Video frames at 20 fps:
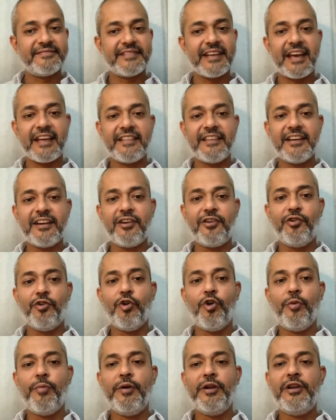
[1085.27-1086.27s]
and the
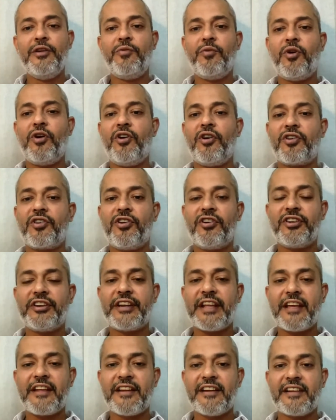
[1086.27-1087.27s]
global war on
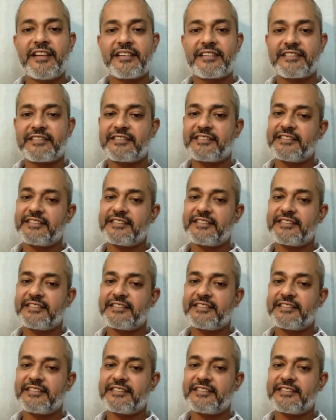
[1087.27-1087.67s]
terror.